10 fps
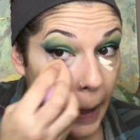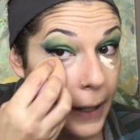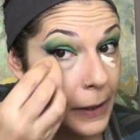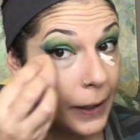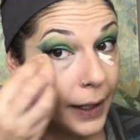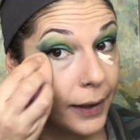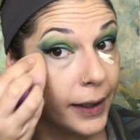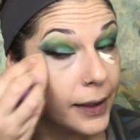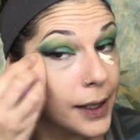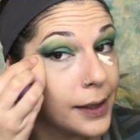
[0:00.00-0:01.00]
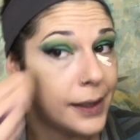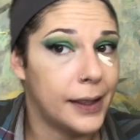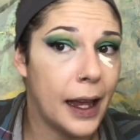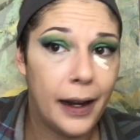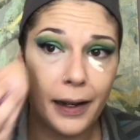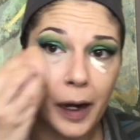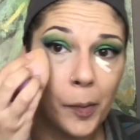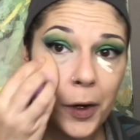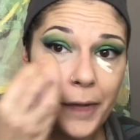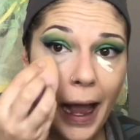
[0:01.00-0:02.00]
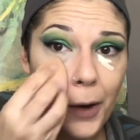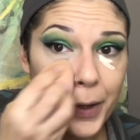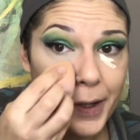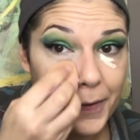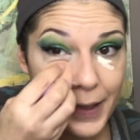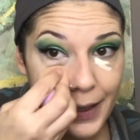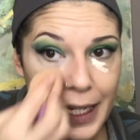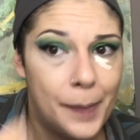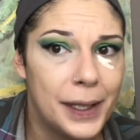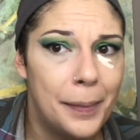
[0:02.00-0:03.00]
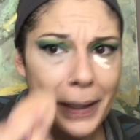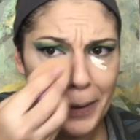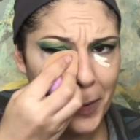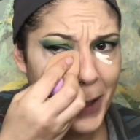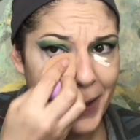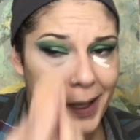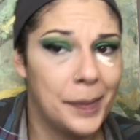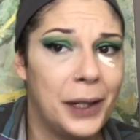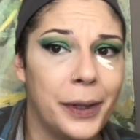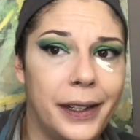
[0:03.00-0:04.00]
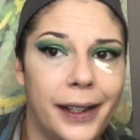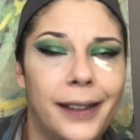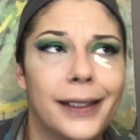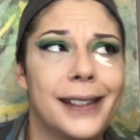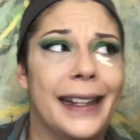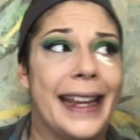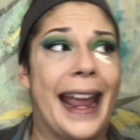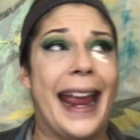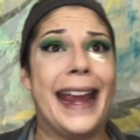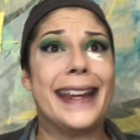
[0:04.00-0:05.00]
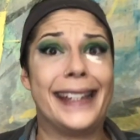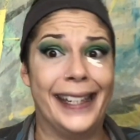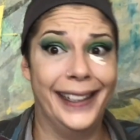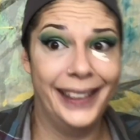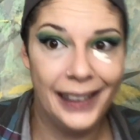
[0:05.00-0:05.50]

And you get like this set number of hours of sleep. Somebody told me it was something ridiculous, like 8.